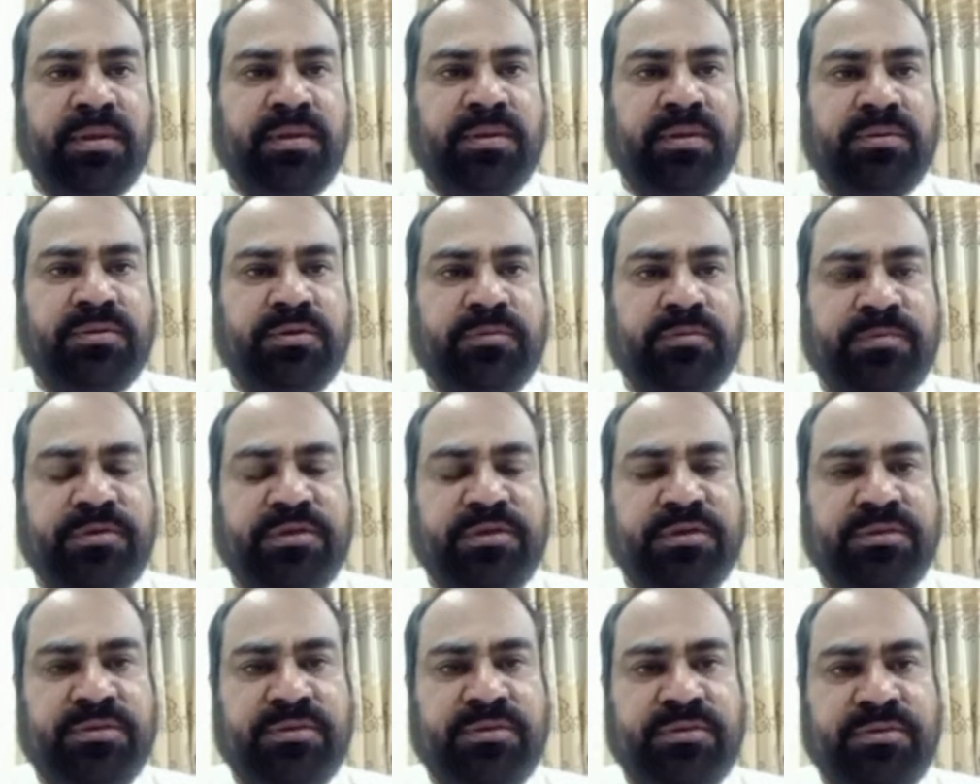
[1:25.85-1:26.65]
So
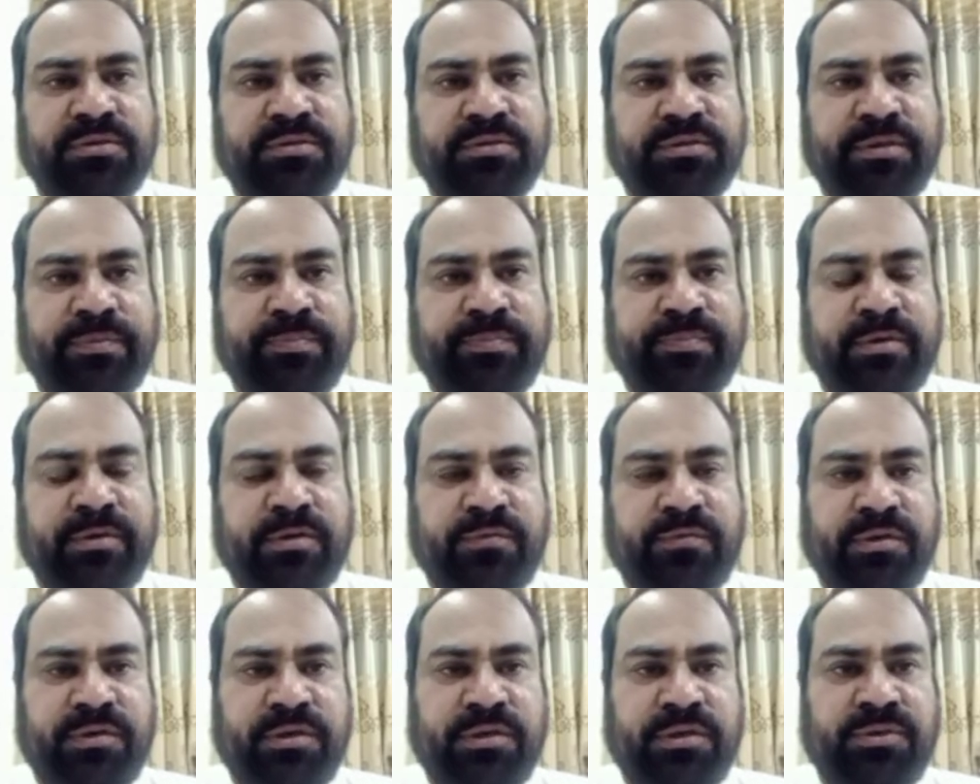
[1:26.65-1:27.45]
please don't skip my
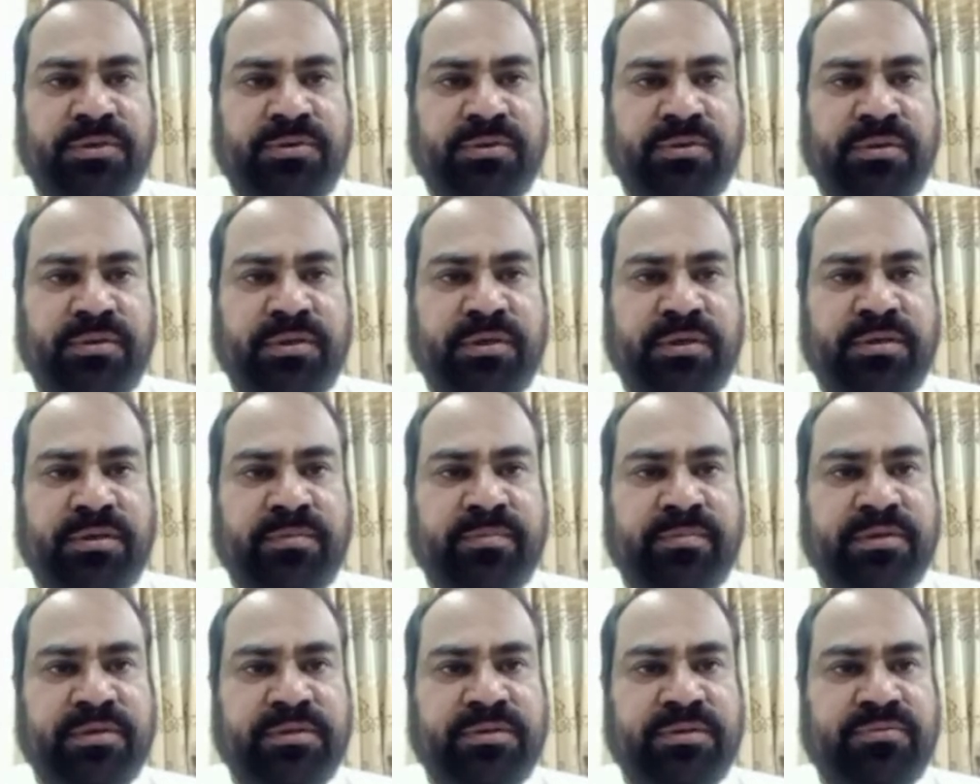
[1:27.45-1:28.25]
video and
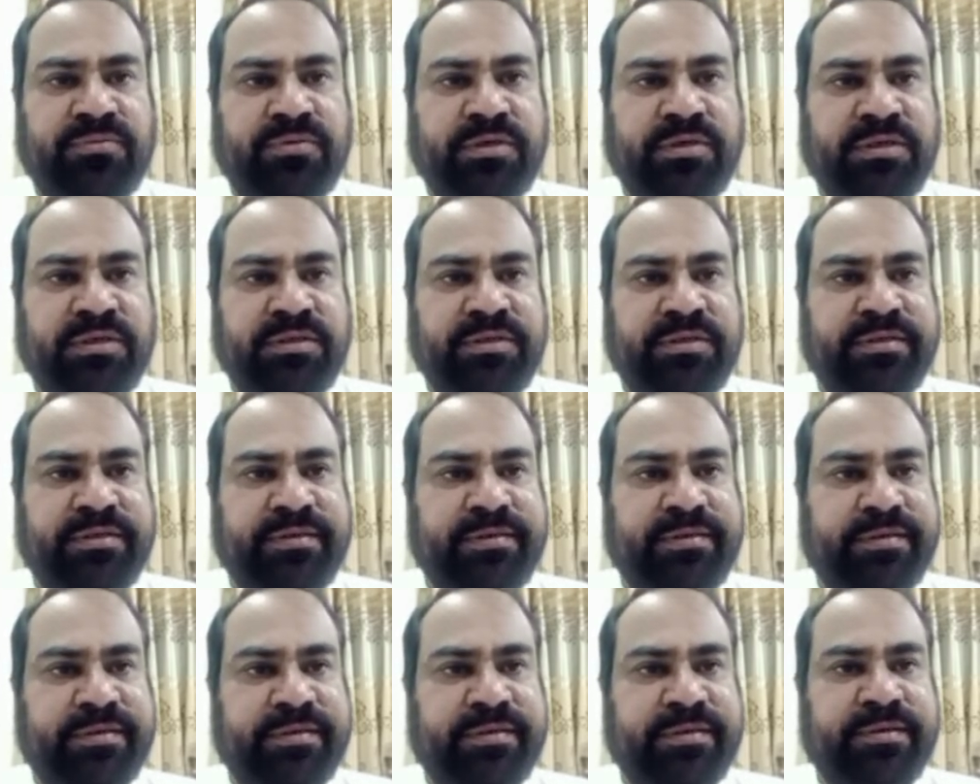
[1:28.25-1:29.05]
must watch till
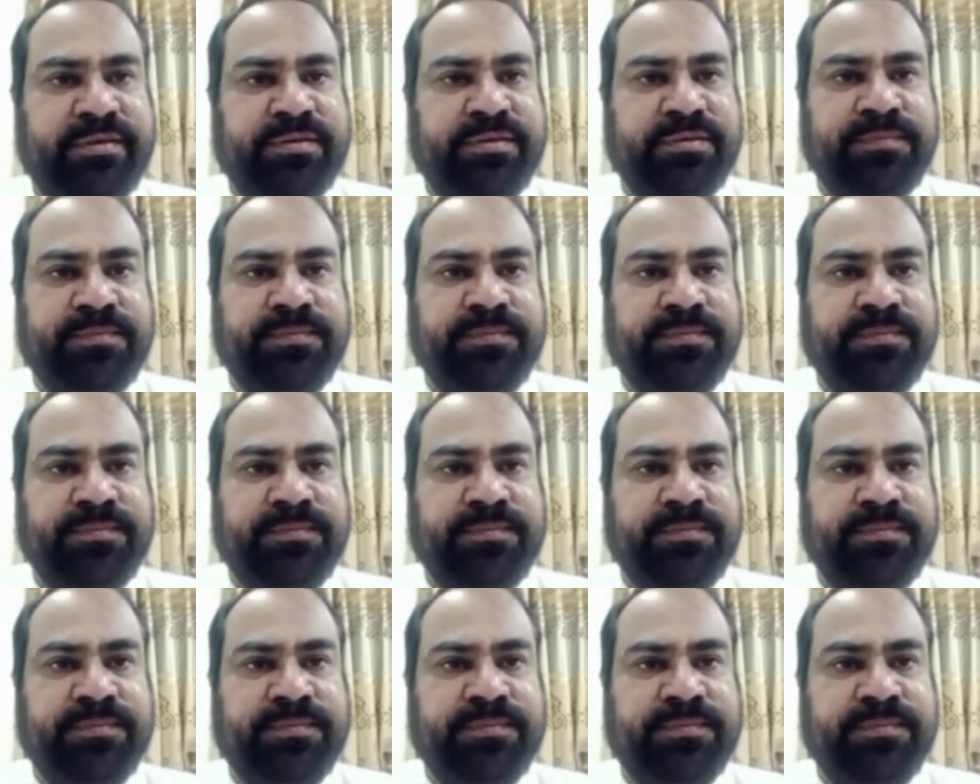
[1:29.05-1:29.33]
end.